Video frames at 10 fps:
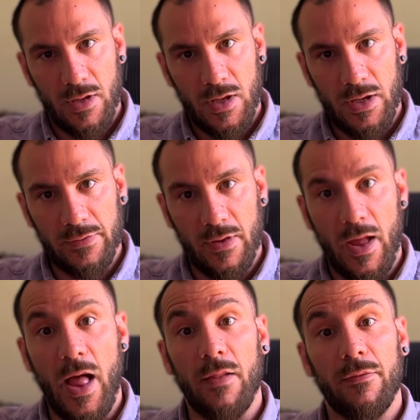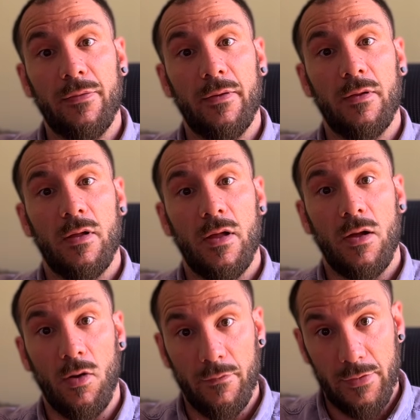in the health
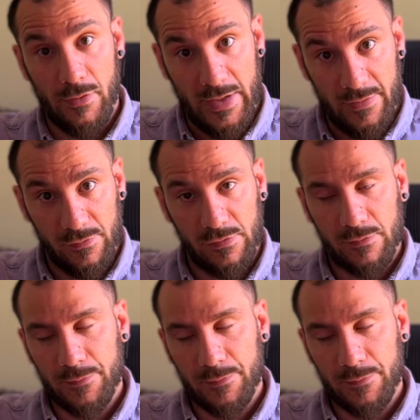of your leaves.